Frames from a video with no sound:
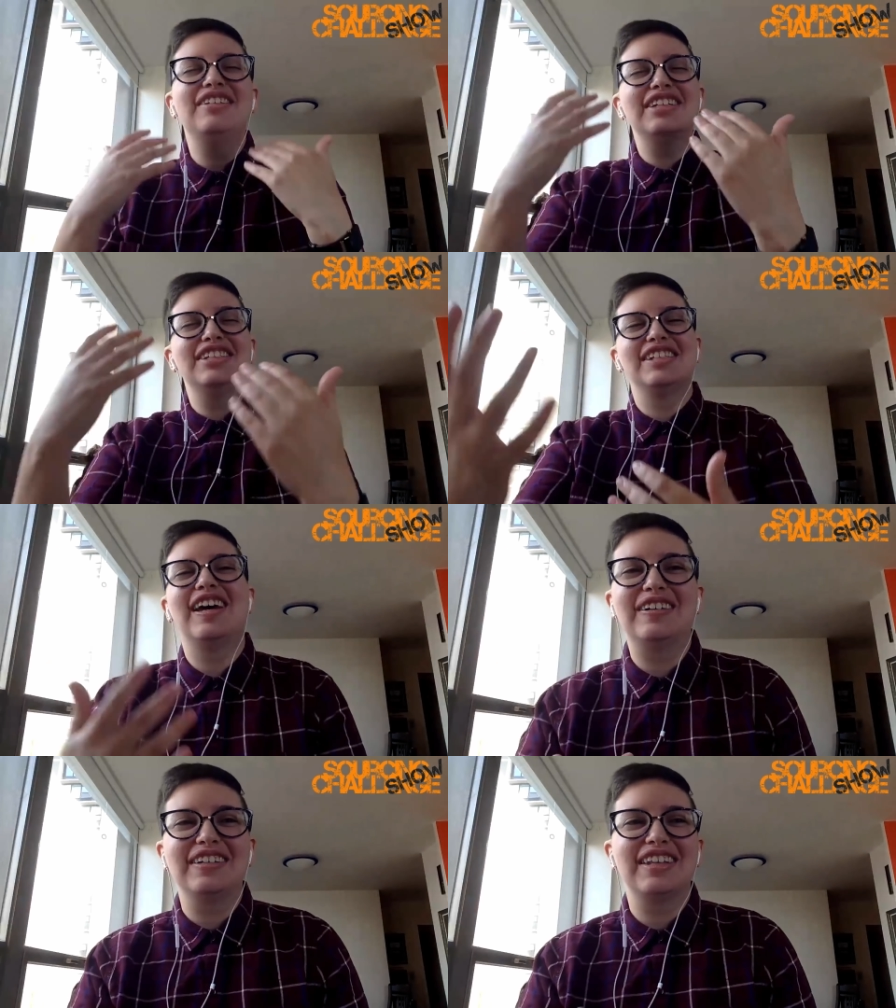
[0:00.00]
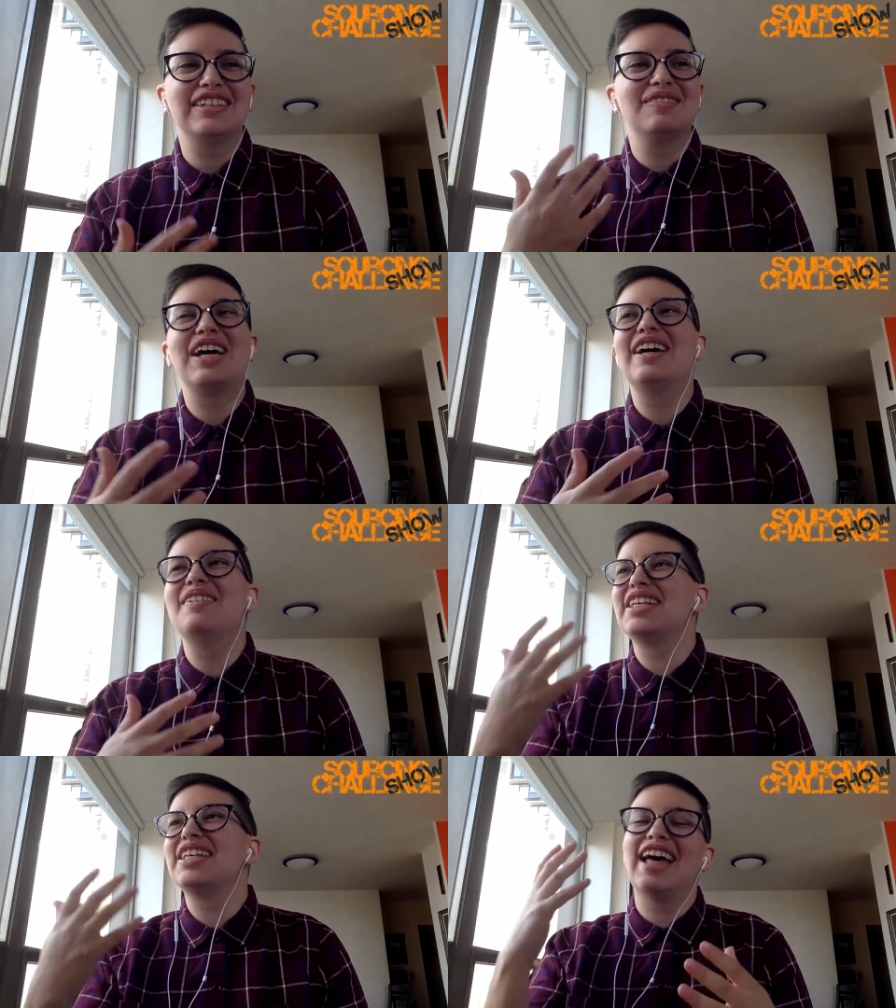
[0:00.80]
You need to know that
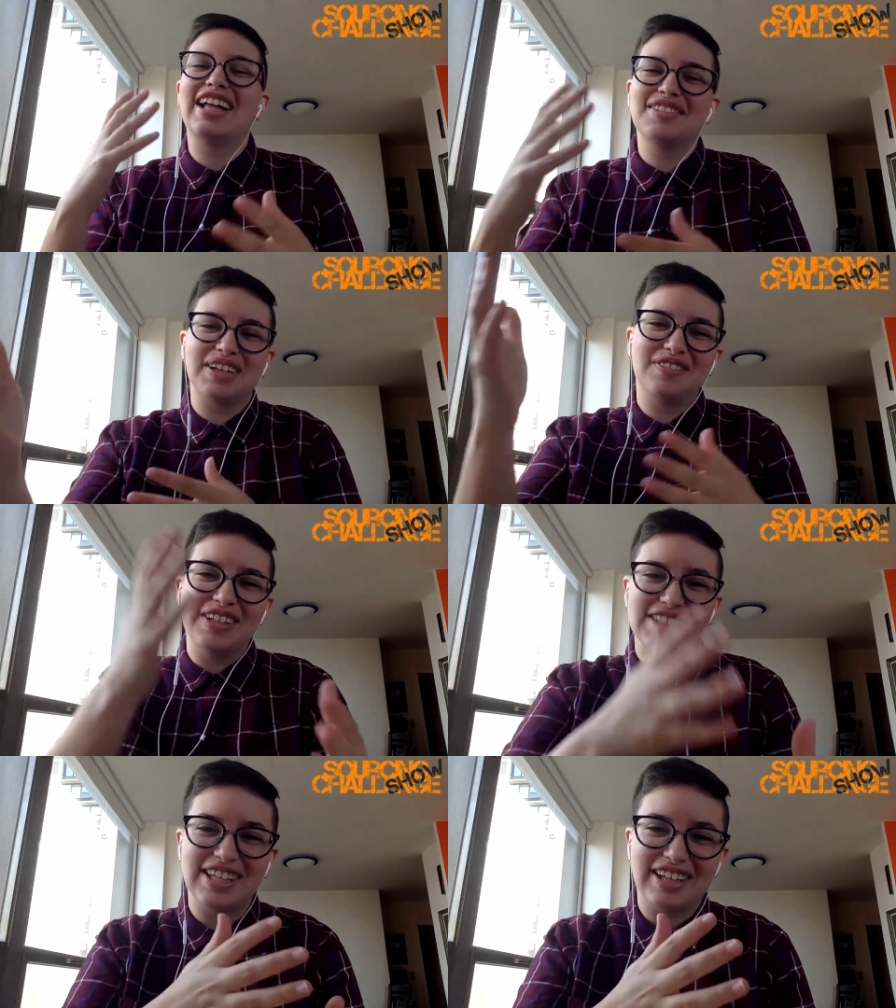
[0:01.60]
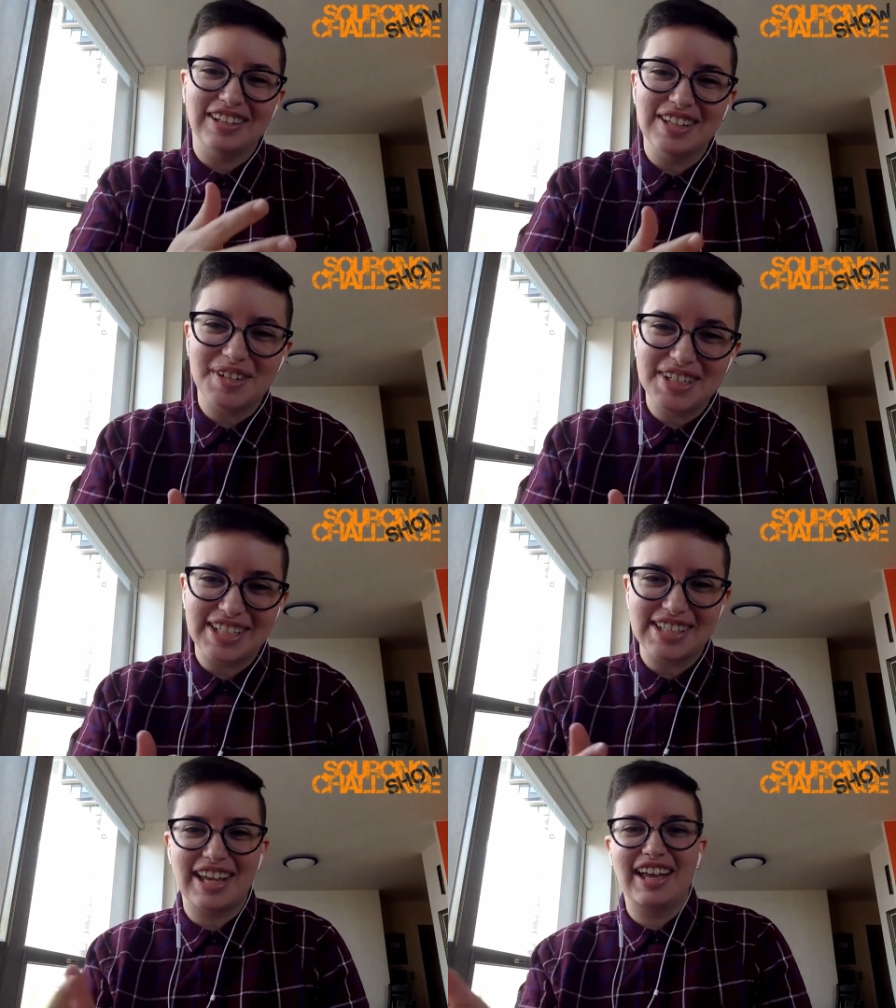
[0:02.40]
sometimes like that's what it feels like on the
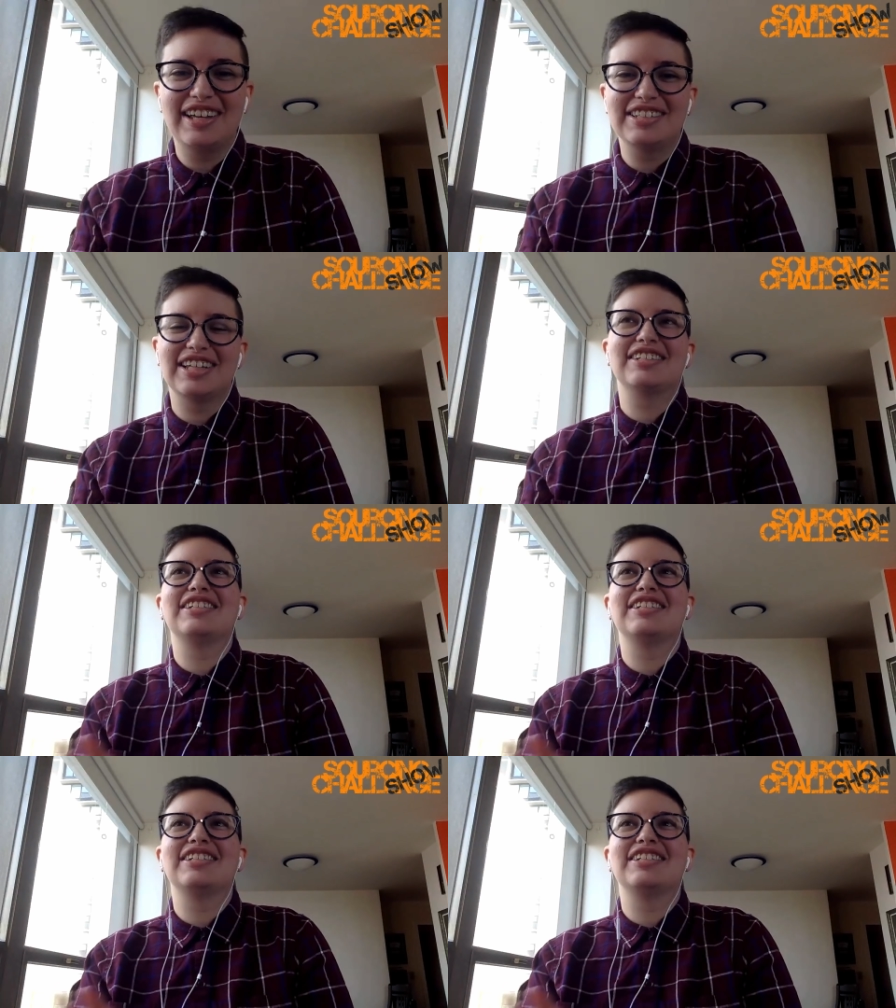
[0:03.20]
sourcing side,